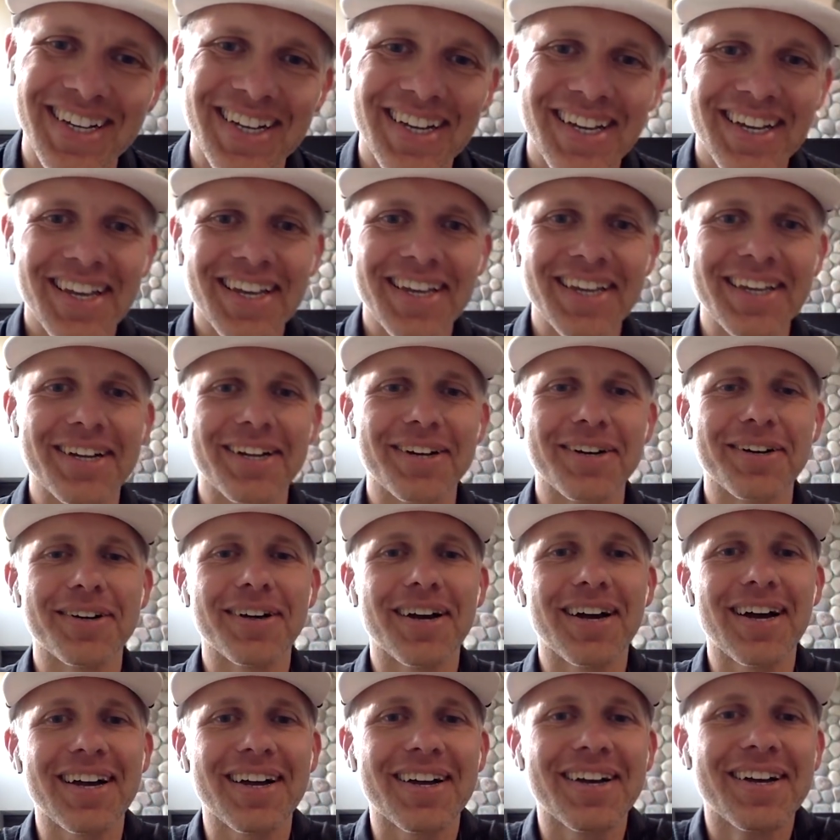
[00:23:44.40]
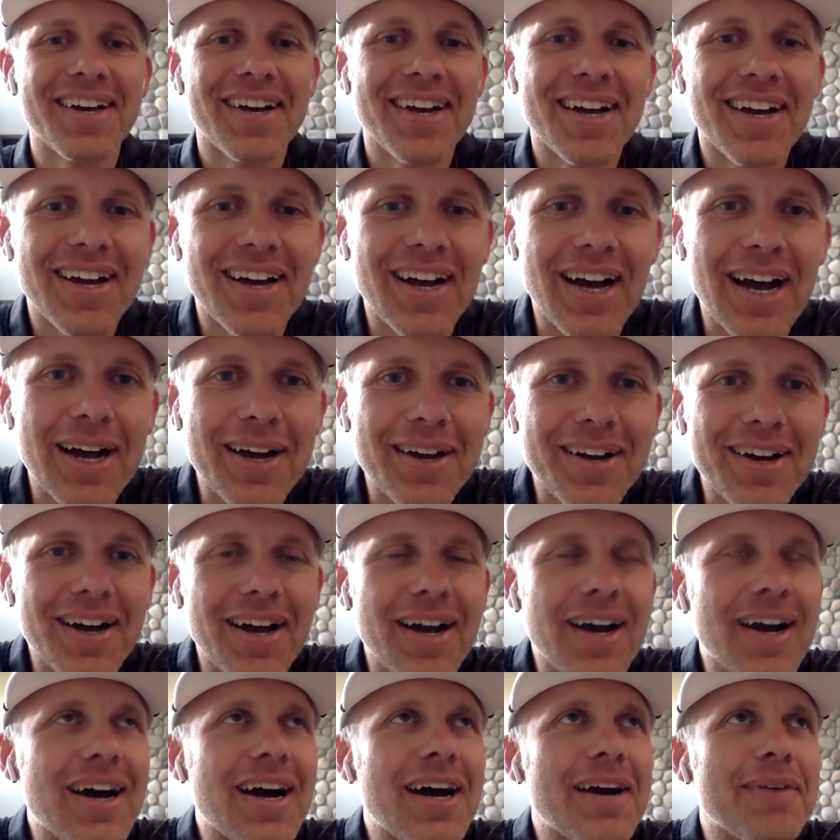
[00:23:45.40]
but you know, I, I
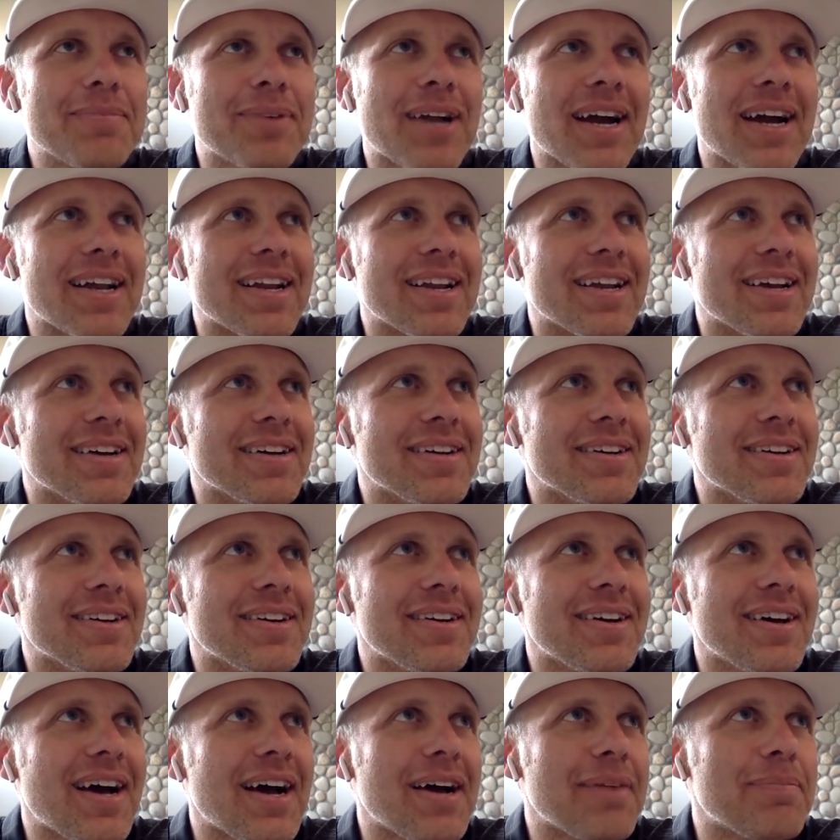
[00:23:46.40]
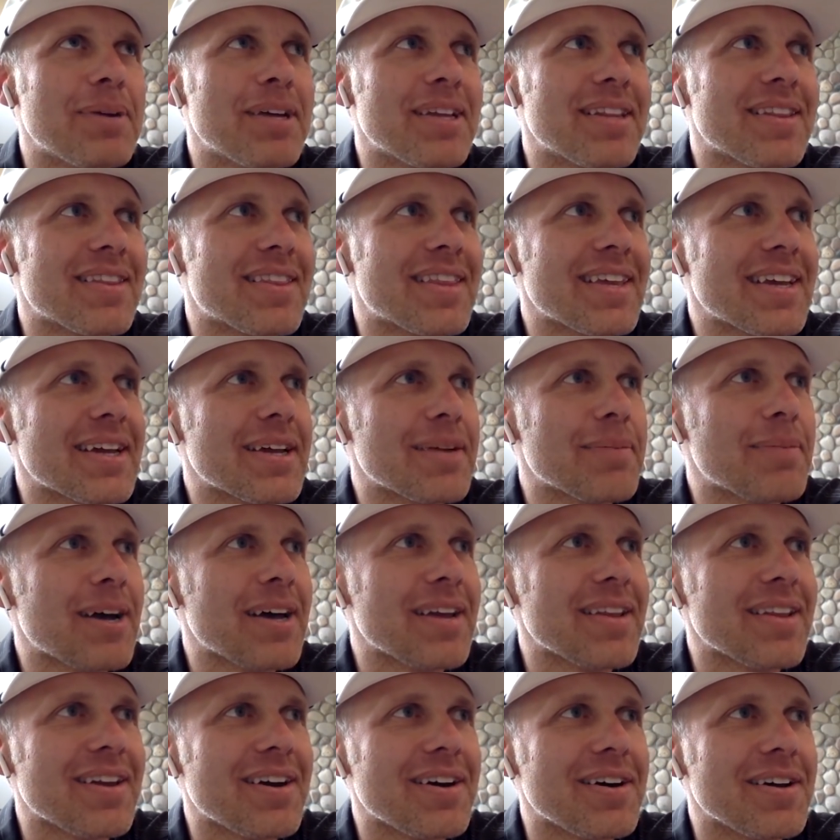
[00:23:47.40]
I'm kind of I've been thinking
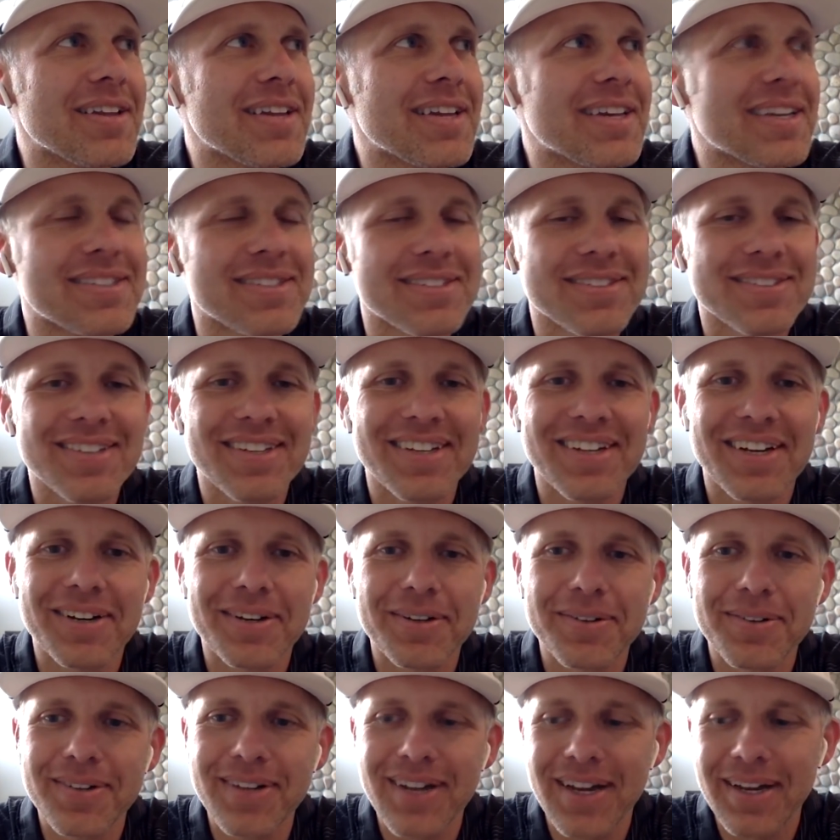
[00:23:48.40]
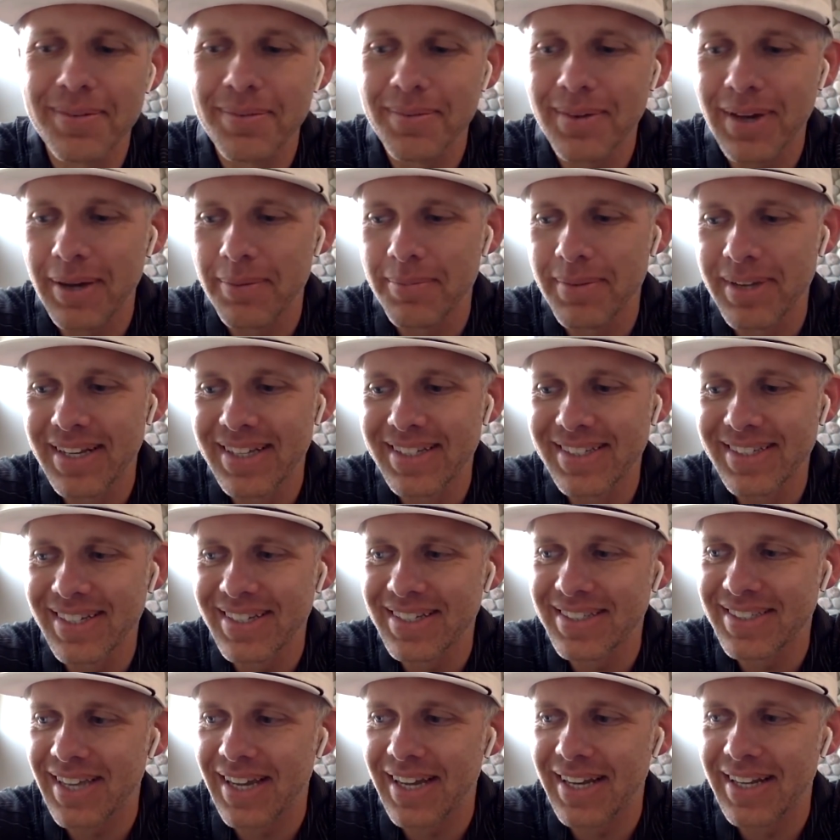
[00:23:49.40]
about all this. You know, I've, I've been as
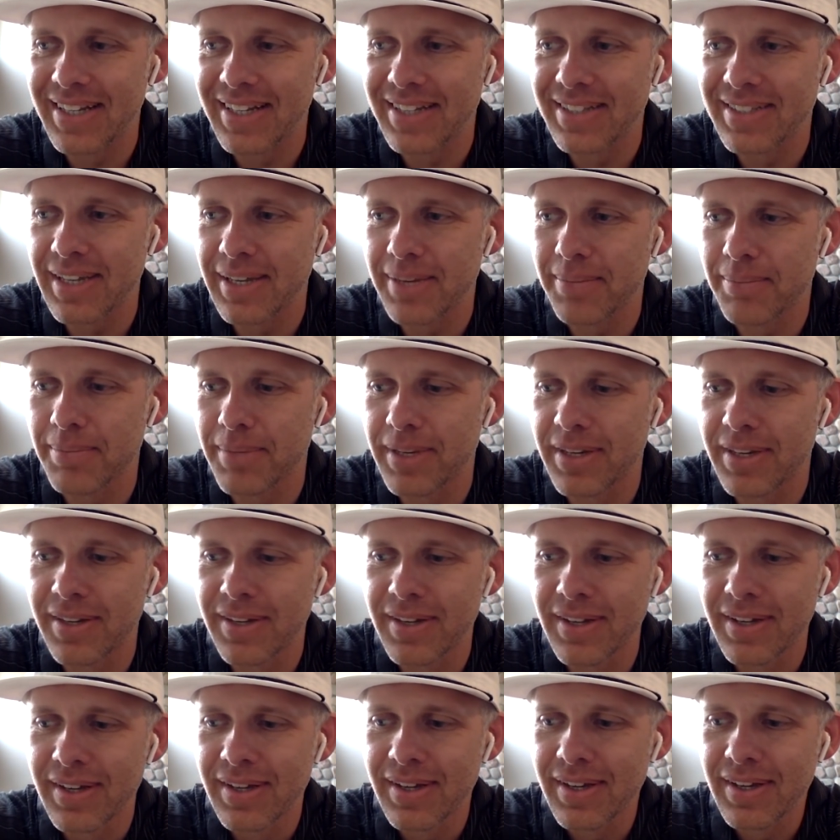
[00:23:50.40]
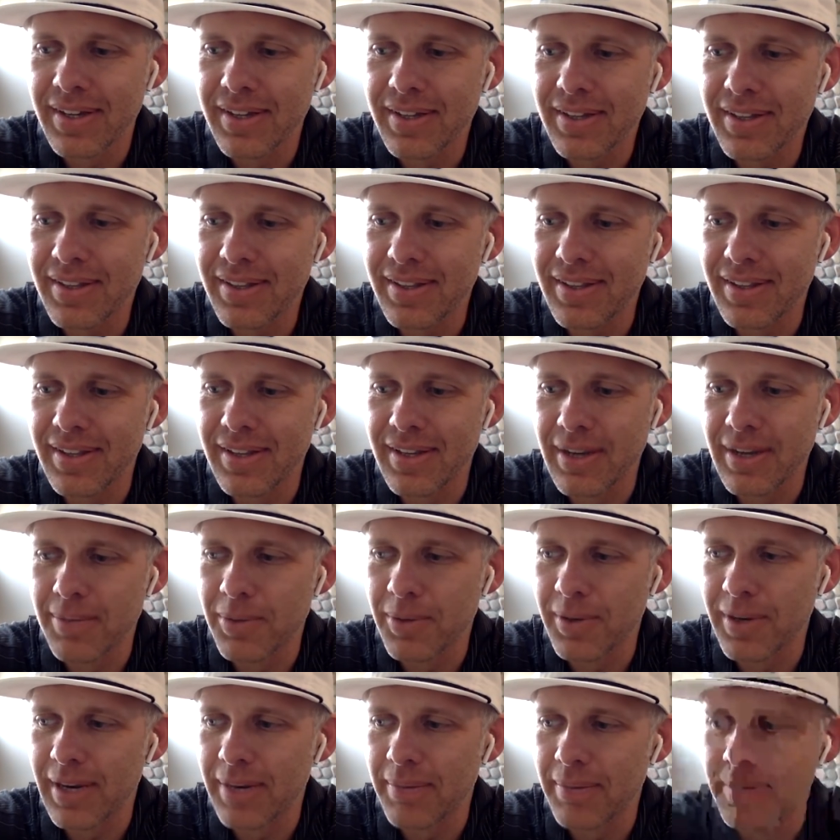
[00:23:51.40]
excited as him, but the
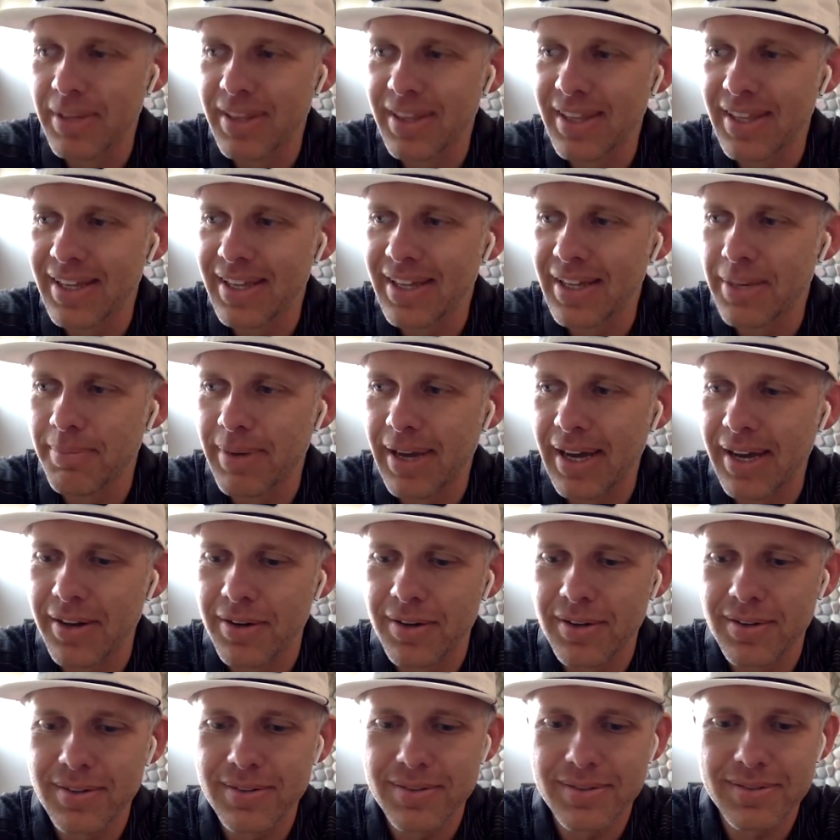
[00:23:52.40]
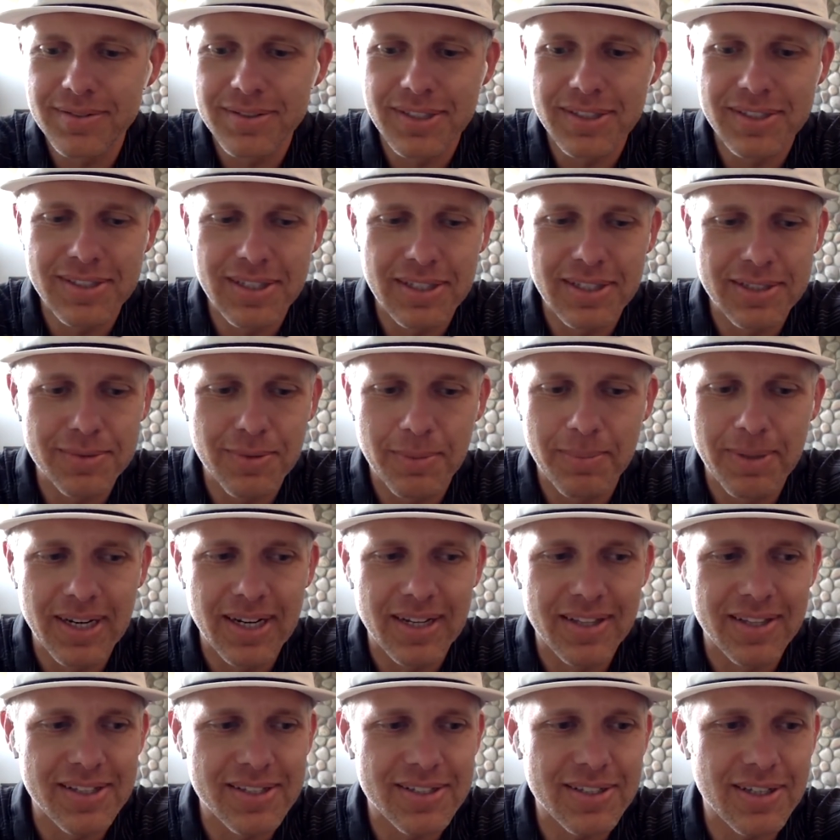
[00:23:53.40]
number one I've been thinking about just since we've
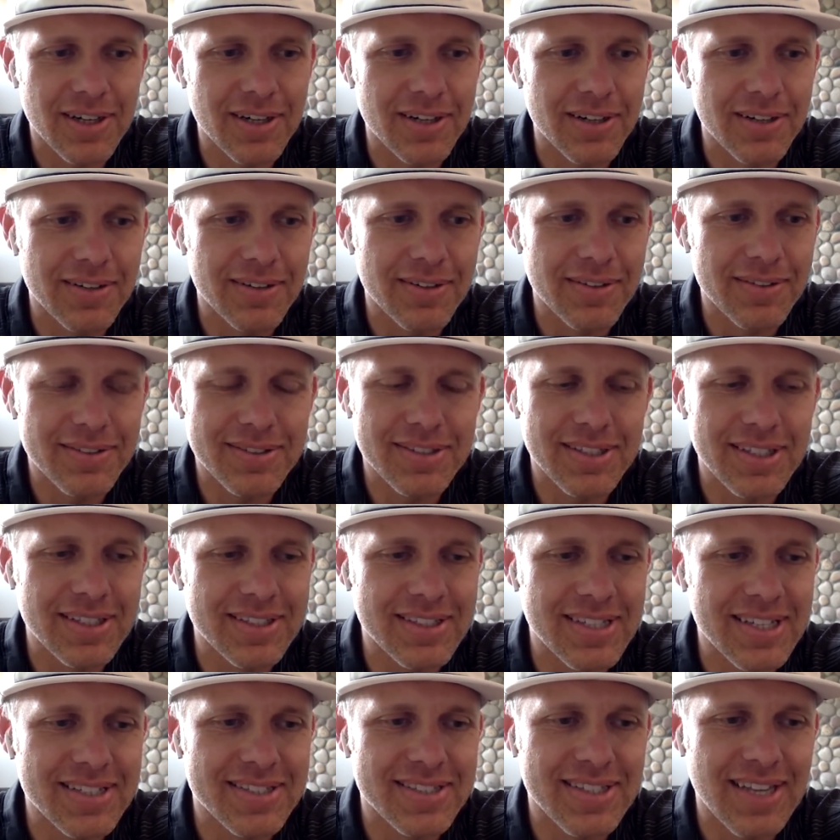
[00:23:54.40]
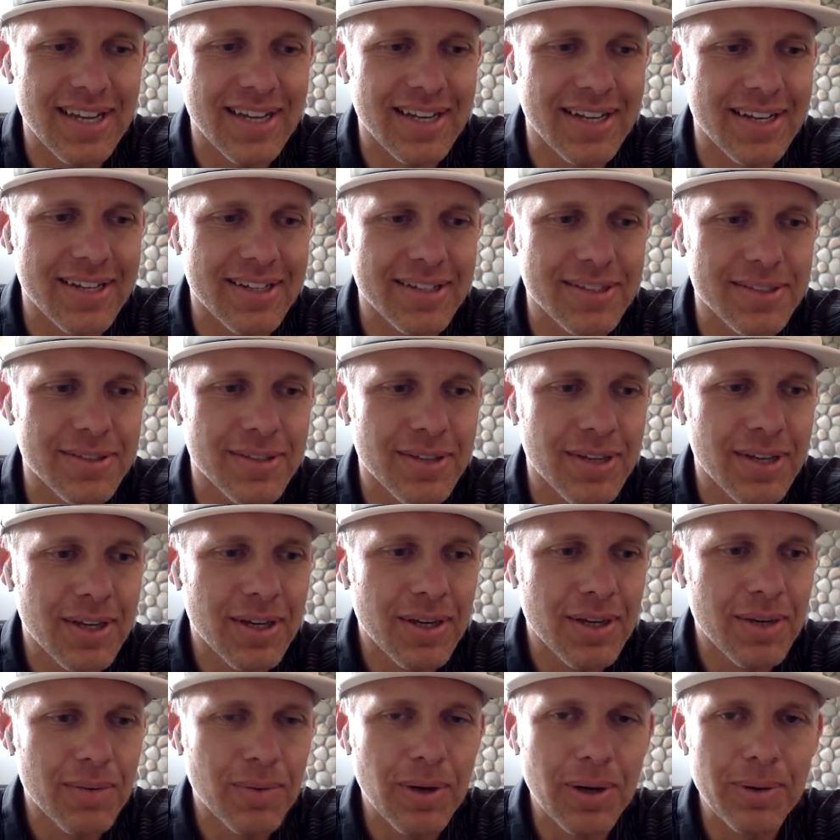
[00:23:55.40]
been on this call, since he said it, is
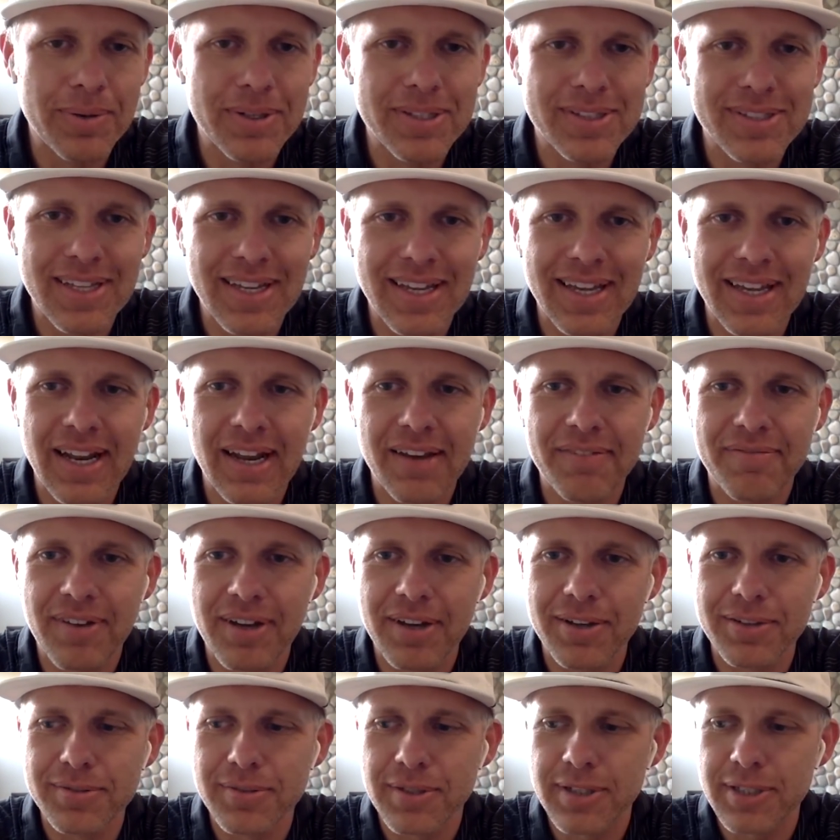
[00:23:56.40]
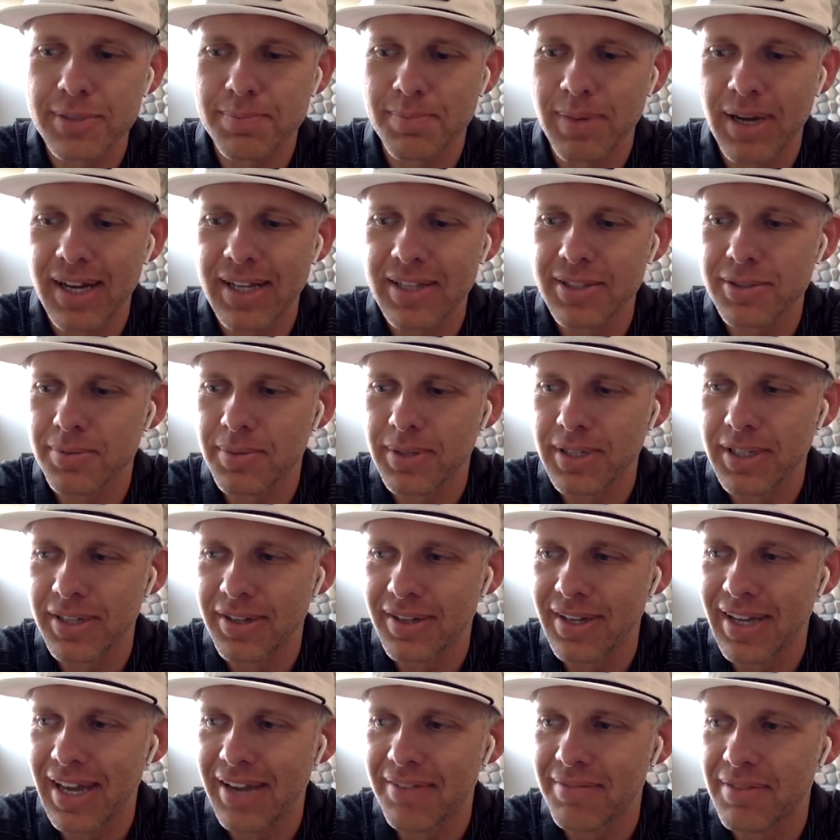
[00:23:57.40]
what was the NFL's response when
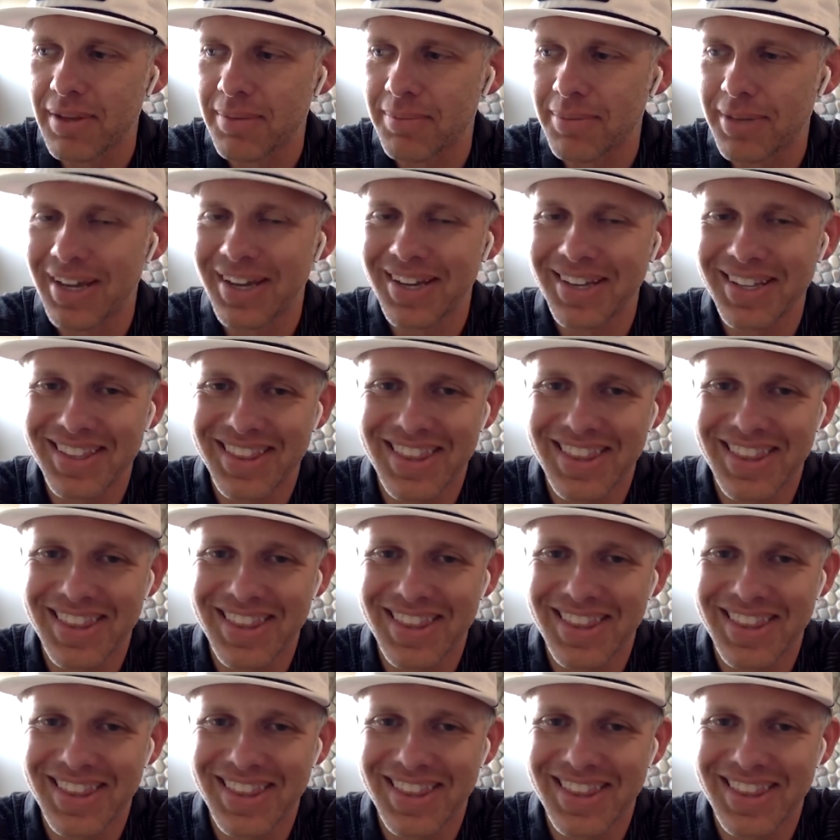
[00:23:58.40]
you gave them